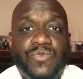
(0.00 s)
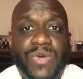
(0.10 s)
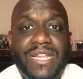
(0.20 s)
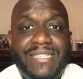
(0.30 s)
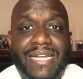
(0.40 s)

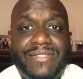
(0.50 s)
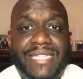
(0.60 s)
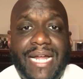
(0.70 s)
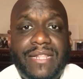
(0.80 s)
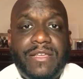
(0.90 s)
well as
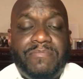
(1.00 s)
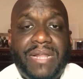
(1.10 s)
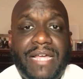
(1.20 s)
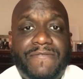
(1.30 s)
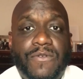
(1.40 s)
outside of their
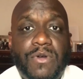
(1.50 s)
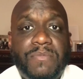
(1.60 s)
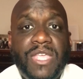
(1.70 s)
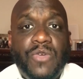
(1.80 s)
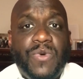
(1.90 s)
platform